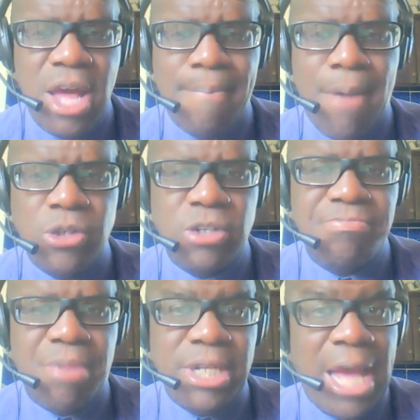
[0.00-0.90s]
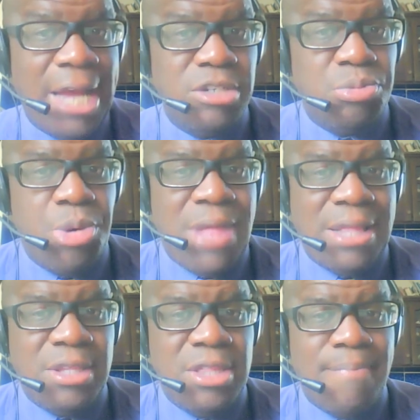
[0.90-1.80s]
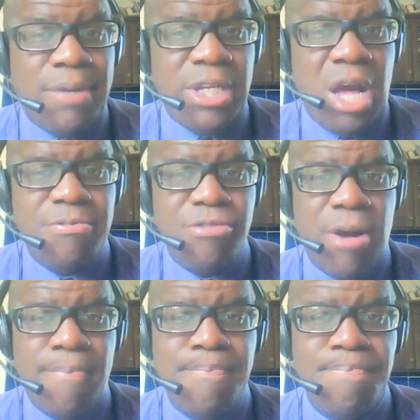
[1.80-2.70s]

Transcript: amount of money. And where that did that money come from?